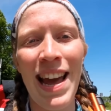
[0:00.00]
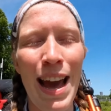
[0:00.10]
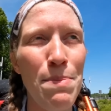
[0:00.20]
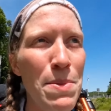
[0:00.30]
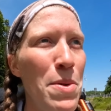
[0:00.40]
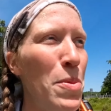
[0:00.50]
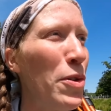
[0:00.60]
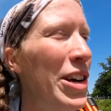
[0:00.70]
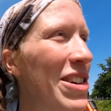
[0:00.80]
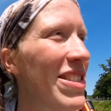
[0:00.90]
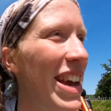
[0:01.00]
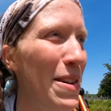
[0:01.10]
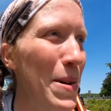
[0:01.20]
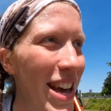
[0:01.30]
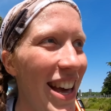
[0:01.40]
Happy Memorial
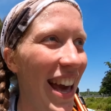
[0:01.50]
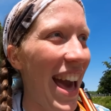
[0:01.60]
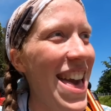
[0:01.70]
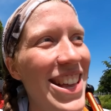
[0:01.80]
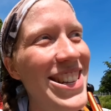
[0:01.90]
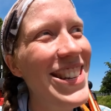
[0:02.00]
Day weekend.